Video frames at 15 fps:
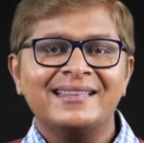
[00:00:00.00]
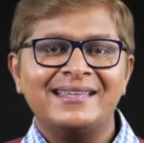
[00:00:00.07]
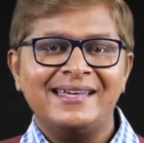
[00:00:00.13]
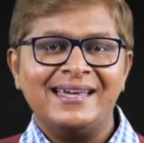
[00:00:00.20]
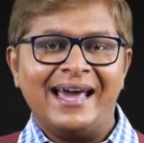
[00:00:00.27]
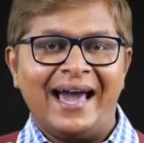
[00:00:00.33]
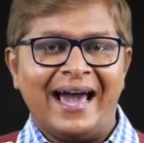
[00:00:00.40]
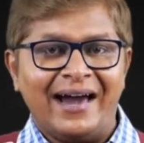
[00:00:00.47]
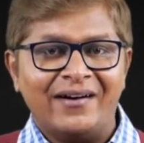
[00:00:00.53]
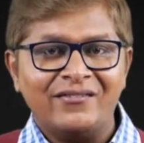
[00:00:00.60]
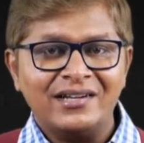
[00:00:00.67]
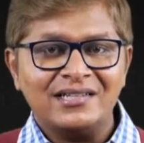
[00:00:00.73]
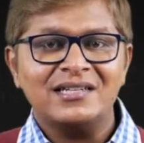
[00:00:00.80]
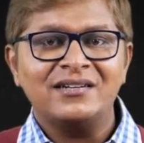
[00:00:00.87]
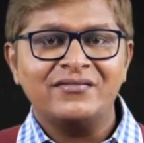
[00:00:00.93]
The
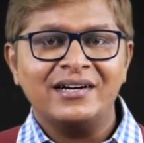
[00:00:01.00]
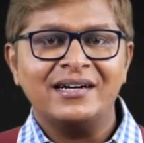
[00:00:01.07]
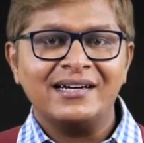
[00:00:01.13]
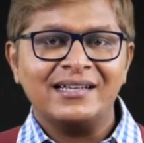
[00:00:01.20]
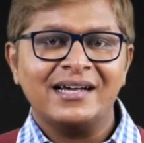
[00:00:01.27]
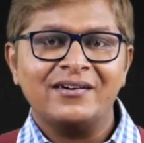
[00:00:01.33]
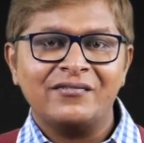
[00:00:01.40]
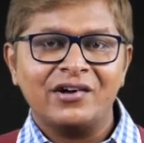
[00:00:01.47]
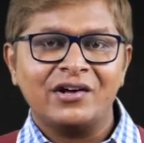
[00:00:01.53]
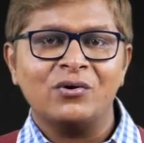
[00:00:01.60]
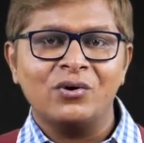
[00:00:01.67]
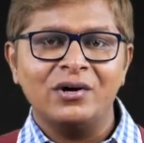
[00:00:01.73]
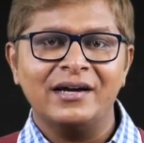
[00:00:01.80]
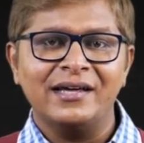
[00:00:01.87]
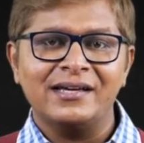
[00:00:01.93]
average inventory that we are
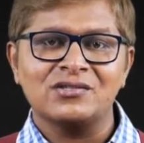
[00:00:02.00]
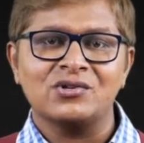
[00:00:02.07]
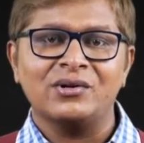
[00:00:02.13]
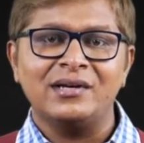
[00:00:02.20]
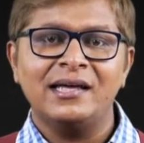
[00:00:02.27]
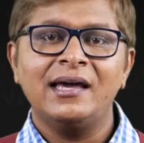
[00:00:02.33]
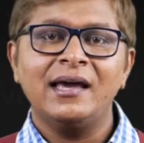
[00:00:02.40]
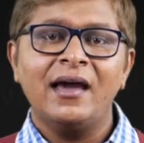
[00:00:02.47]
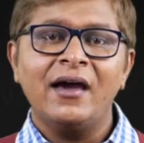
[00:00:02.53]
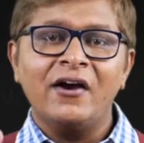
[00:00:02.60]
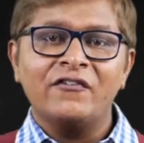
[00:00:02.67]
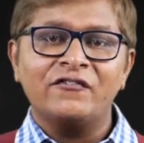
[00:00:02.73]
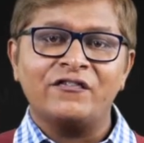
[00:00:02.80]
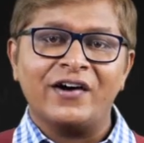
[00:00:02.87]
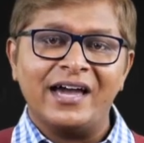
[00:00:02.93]
holding is only
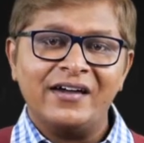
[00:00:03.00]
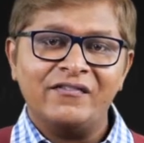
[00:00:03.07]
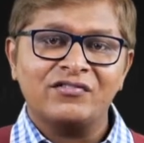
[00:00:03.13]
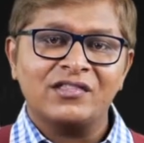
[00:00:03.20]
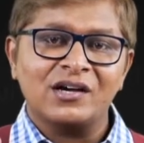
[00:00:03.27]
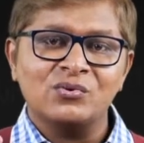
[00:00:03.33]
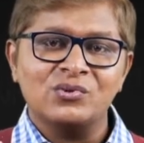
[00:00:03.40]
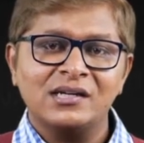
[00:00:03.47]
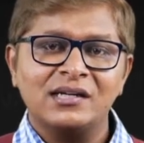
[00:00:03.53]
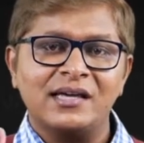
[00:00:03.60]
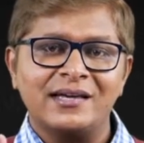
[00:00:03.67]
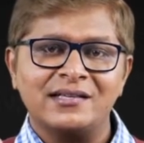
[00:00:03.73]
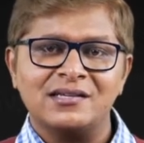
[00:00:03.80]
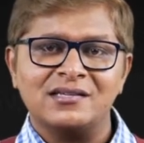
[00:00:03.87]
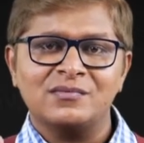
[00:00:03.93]
5,000
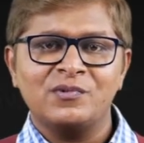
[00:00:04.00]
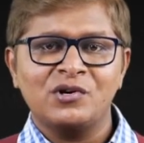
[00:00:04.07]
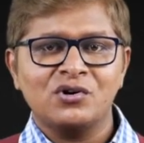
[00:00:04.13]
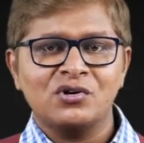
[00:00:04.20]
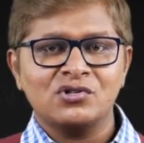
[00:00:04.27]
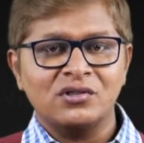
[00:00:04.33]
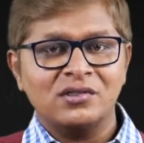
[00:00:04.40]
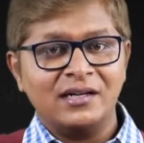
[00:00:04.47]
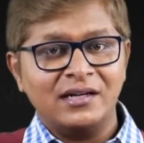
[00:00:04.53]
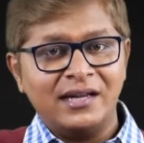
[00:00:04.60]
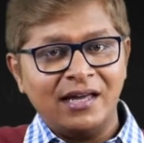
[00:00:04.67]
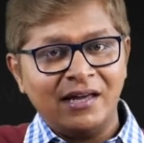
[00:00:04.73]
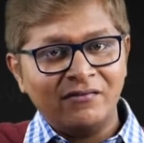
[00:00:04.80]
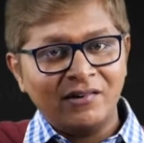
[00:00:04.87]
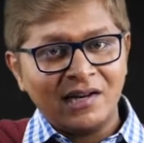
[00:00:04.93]
kgs, because on the
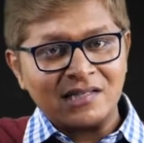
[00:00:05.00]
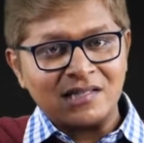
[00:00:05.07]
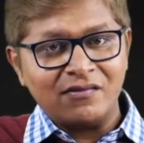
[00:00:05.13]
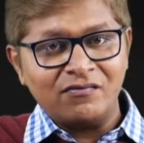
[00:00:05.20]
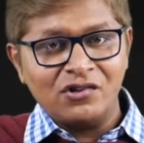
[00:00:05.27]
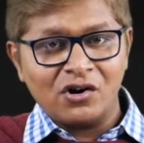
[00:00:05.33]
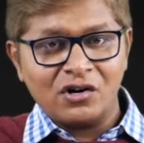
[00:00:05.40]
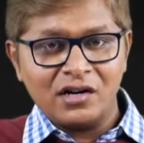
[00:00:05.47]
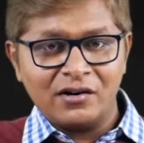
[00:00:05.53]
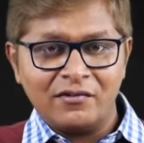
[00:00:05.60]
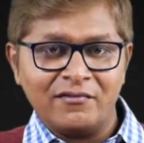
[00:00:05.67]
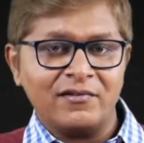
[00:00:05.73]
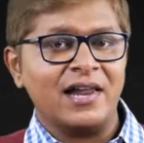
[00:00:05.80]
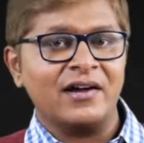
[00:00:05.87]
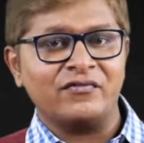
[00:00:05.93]
day we receive the order
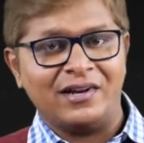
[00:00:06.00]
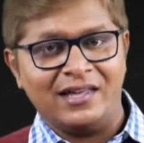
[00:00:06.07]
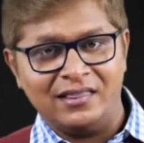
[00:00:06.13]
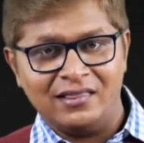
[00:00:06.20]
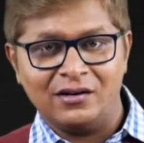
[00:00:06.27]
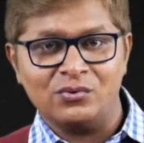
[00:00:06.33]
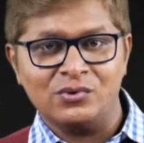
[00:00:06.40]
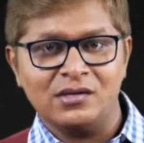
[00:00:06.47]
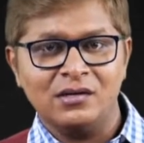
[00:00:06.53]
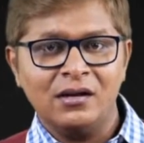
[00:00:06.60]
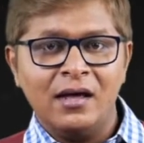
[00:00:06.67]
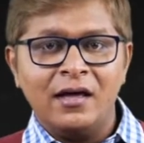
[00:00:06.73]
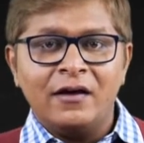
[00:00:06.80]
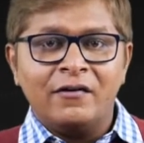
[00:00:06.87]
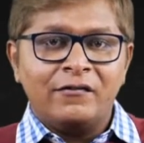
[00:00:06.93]
we will have 10,000.